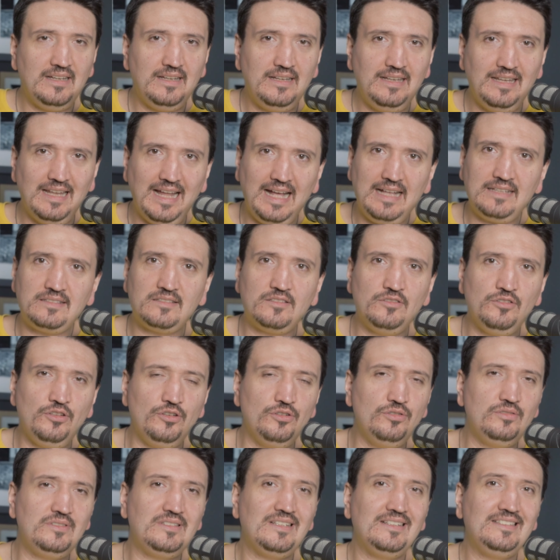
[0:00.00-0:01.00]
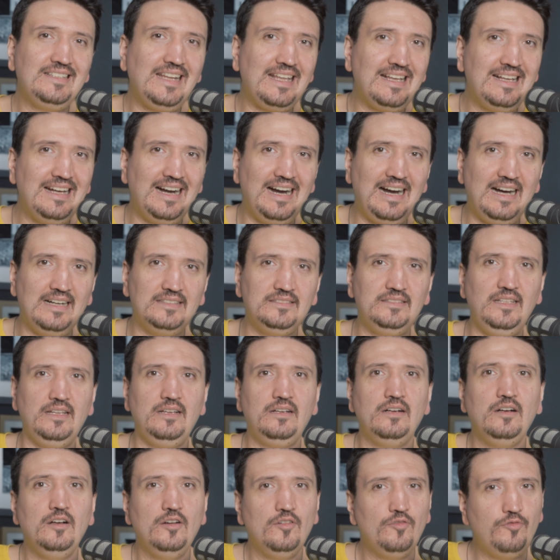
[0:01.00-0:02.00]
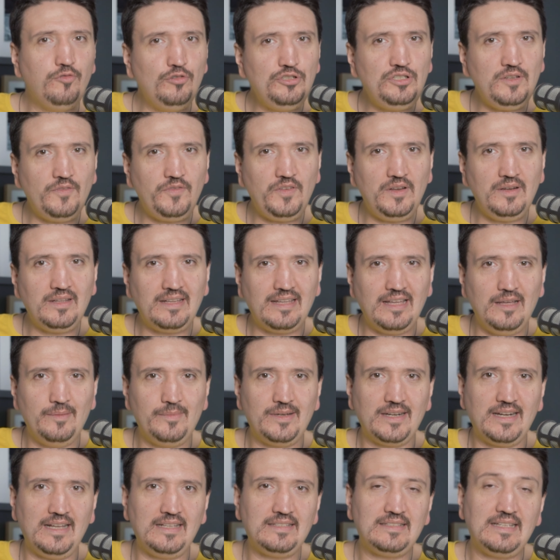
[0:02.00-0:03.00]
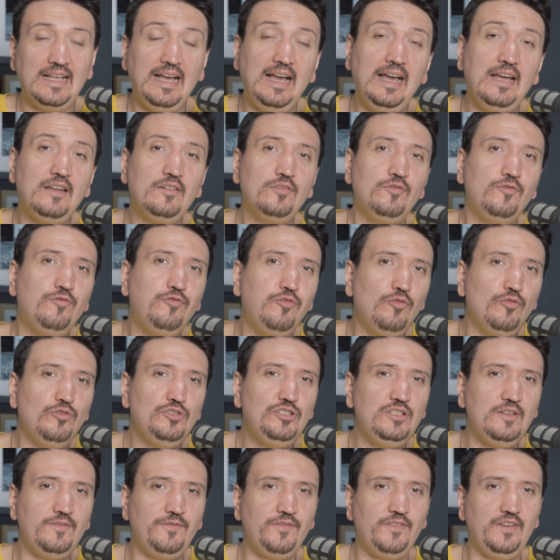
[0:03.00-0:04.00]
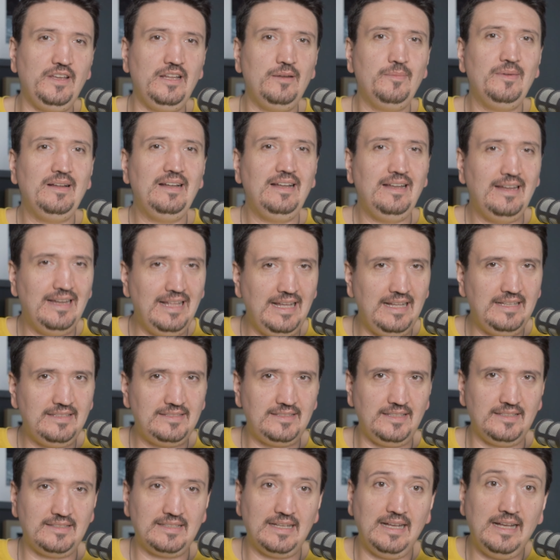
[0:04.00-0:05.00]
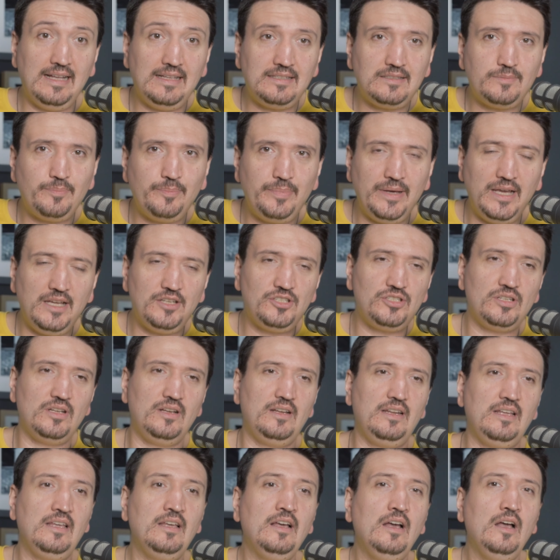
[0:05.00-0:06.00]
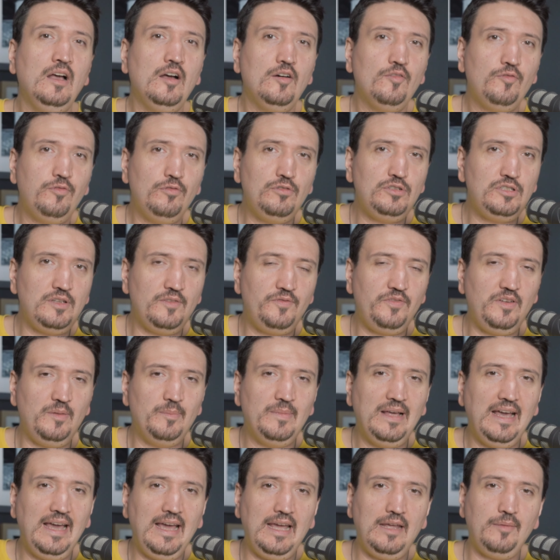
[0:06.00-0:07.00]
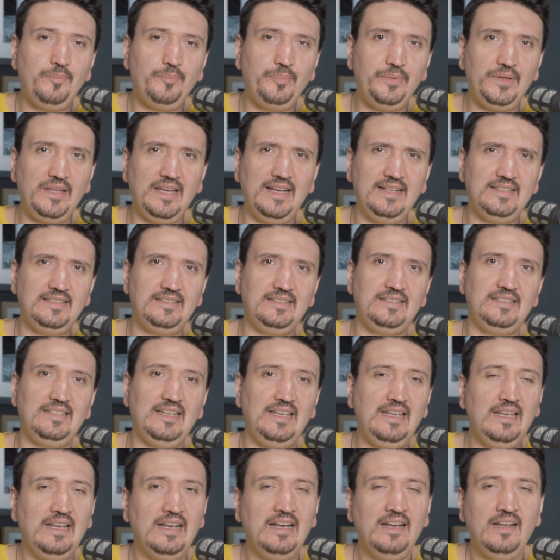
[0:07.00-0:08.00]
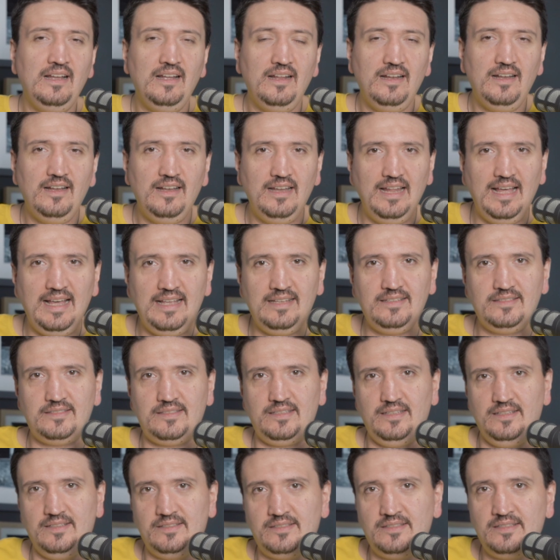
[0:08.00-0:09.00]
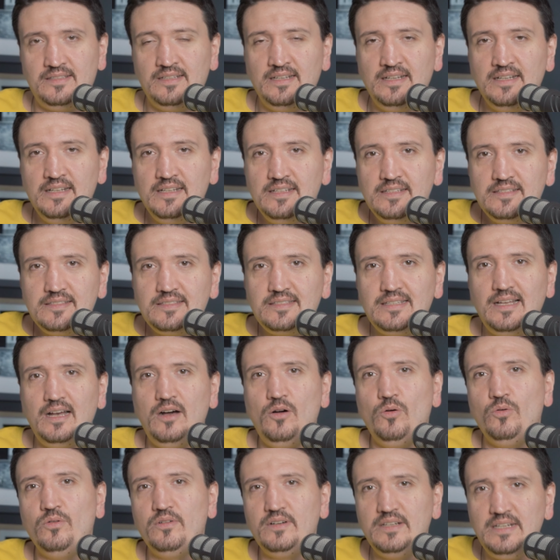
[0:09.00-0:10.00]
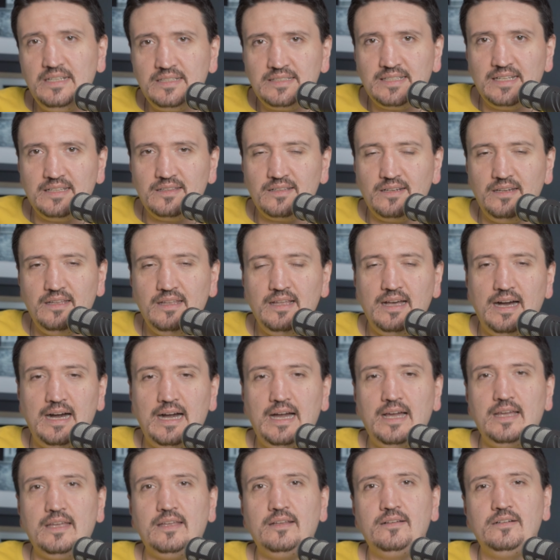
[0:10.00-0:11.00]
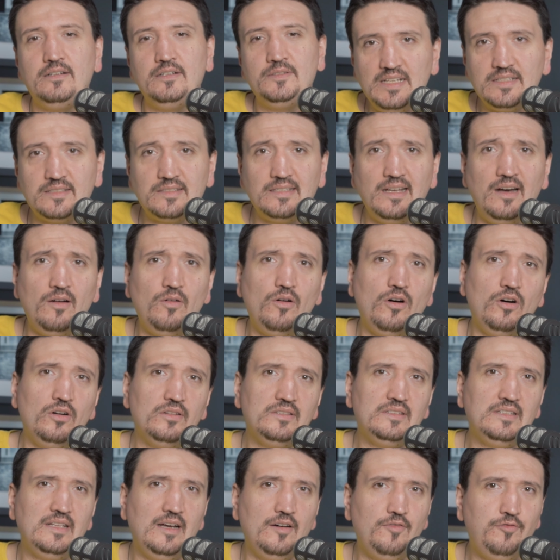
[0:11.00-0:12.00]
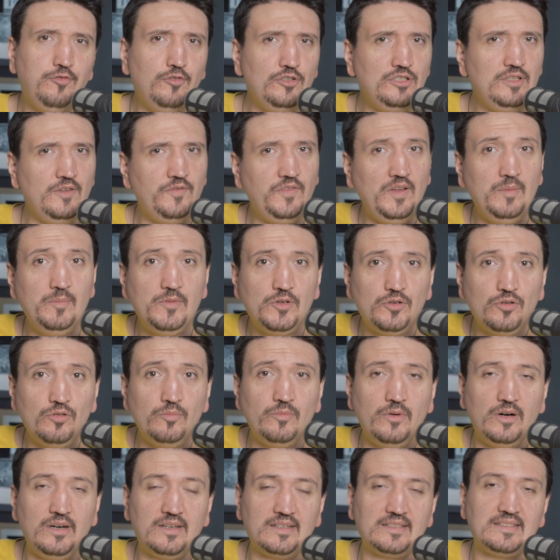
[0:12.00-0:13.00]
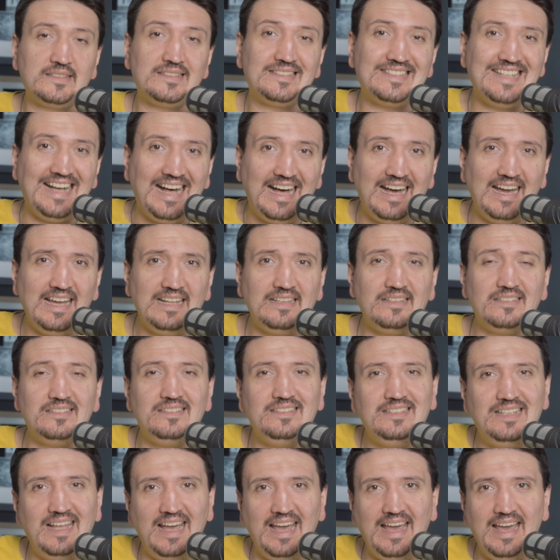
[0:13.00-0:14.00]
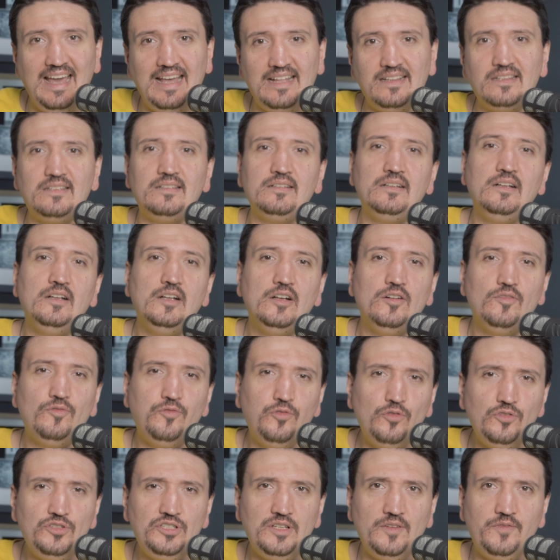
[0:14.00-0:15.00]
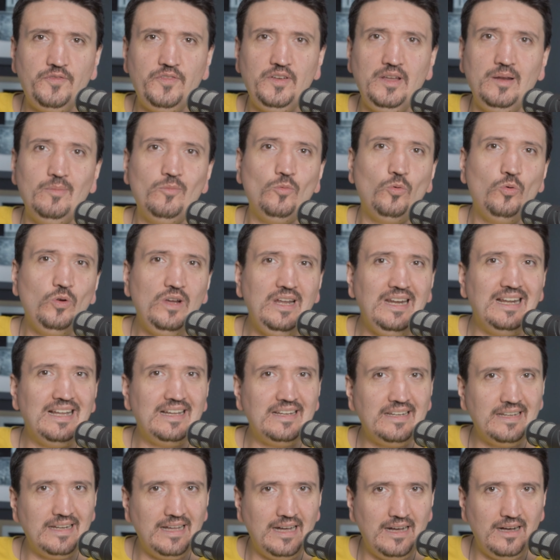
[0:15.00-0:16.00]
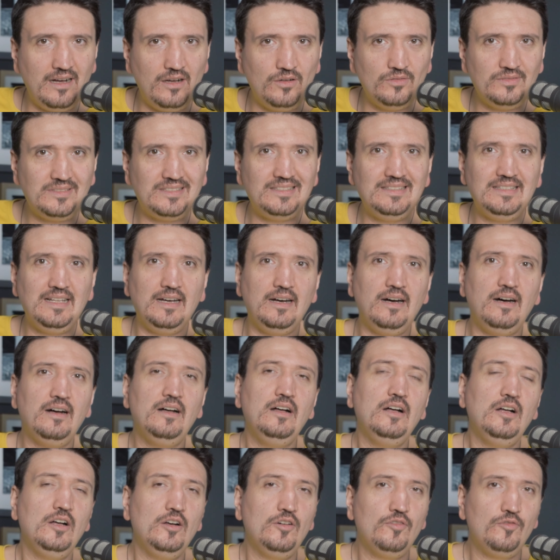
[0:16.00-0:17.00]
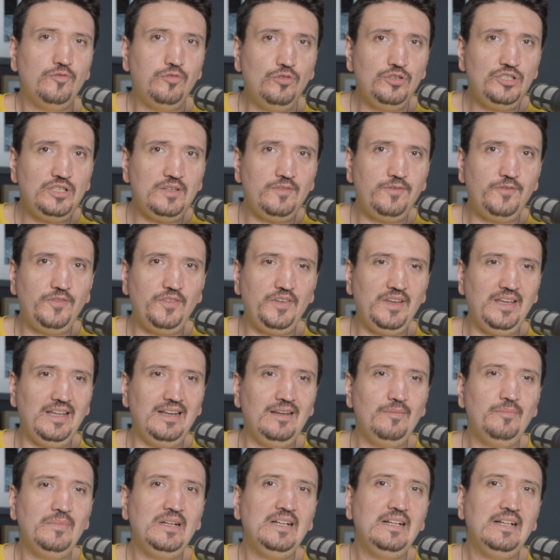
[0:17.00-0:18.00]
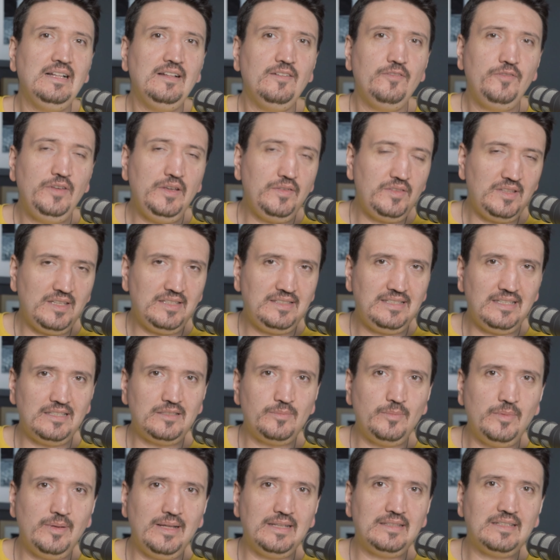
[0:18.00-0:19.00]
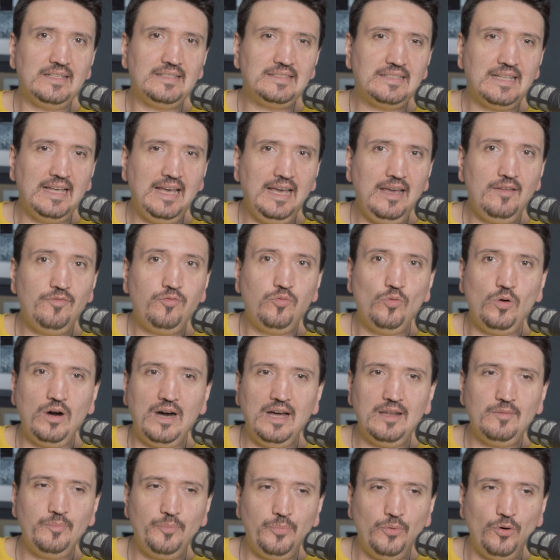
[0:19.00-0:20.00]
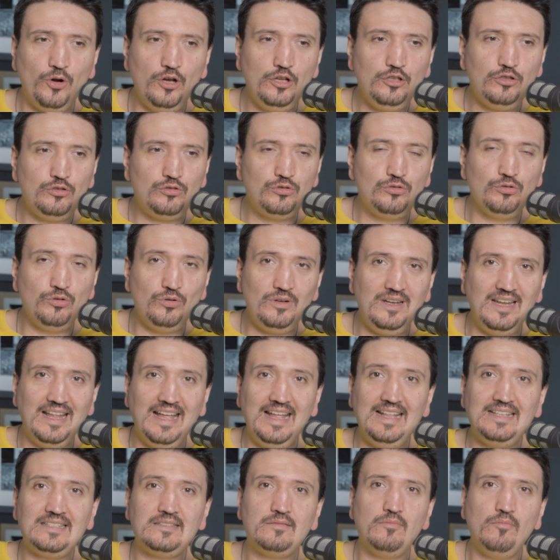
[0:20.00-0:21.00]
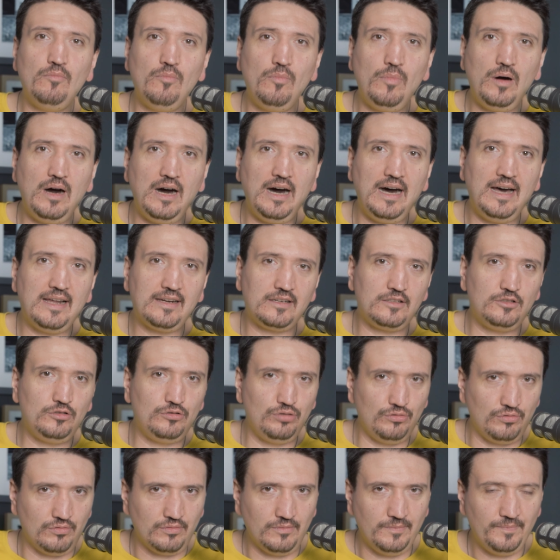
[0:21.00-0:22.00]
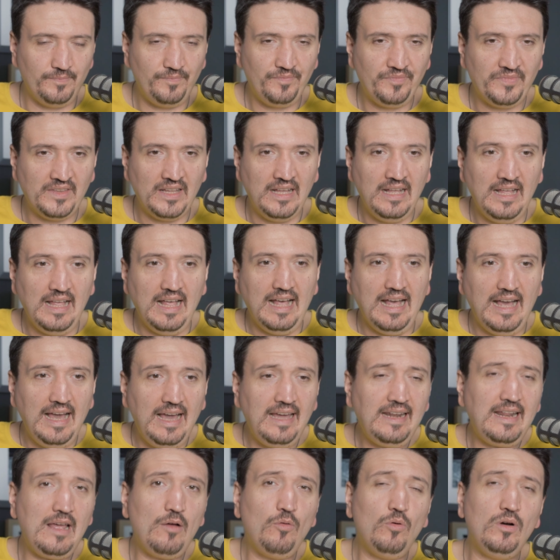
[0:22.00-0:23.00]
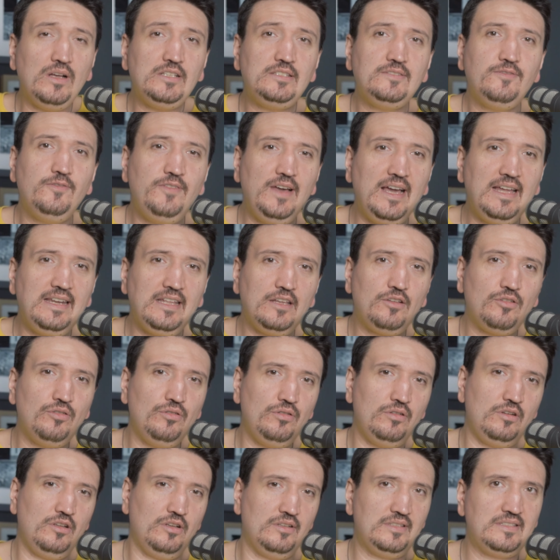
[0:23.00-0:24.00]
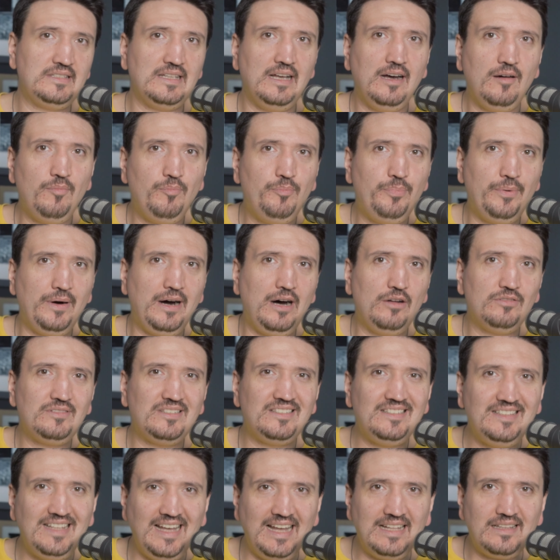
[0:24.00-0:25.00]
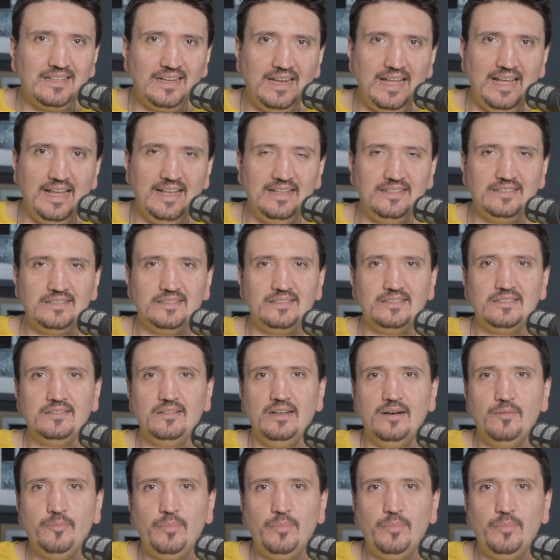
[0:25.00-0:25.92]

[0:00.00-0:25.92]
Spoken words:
last news regarding Fujifilm cameras and Fujifilm lenses, especially Fujifilm APS-C lenses. So recently I saw on the Fujifilm rumor site that Fujifilm will announce the Fujifilm 56mm f1.2 lens Mark II. And I was very curious about that lens,